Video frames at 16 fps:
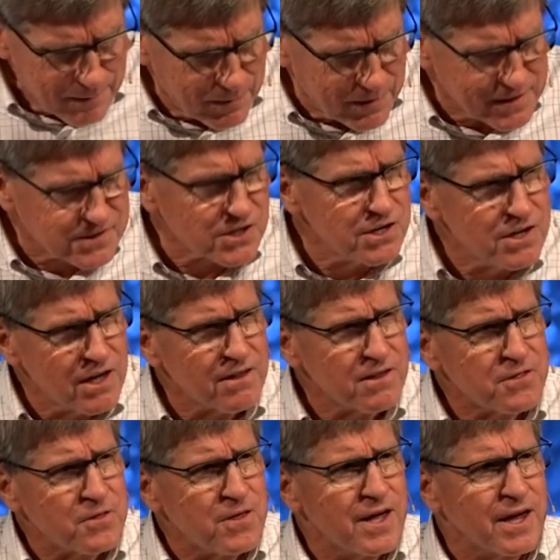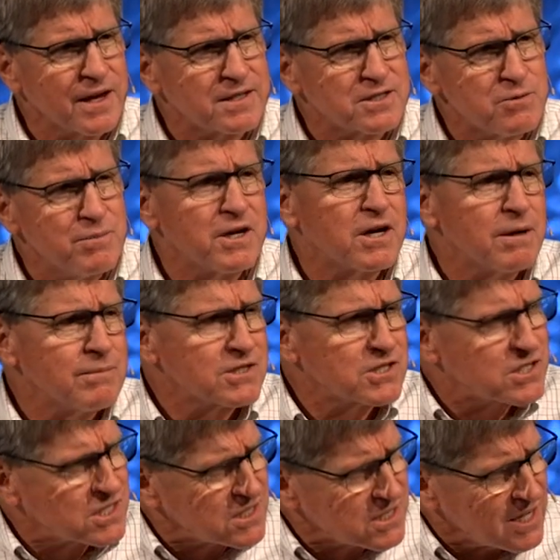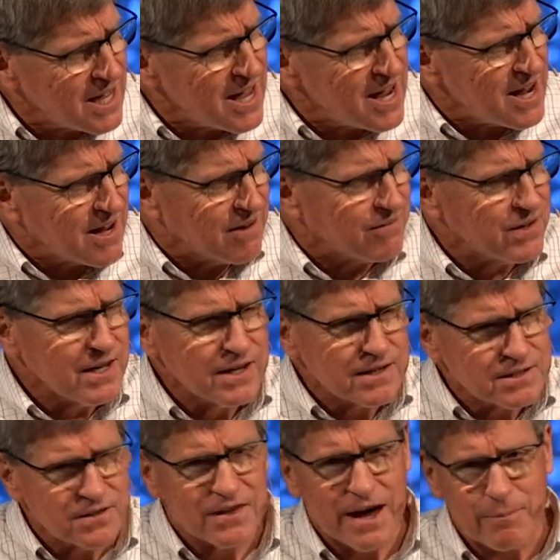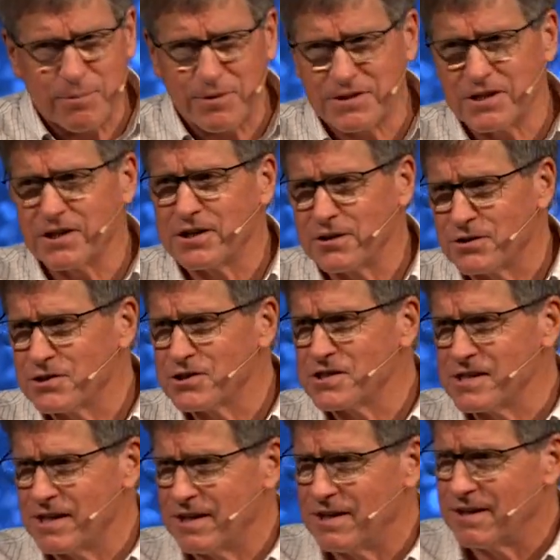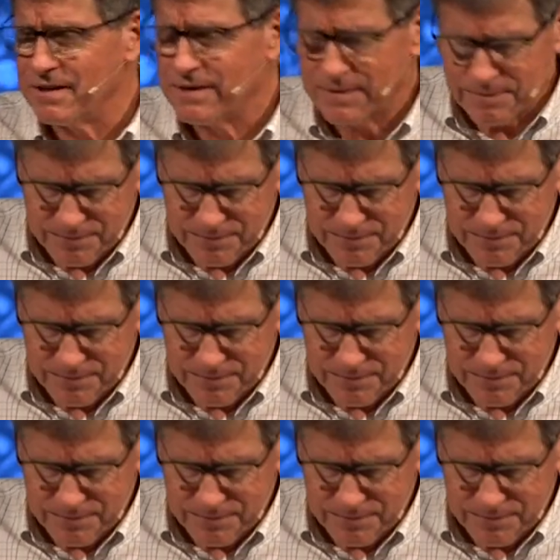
but it's another thing to become a slave to that particular sin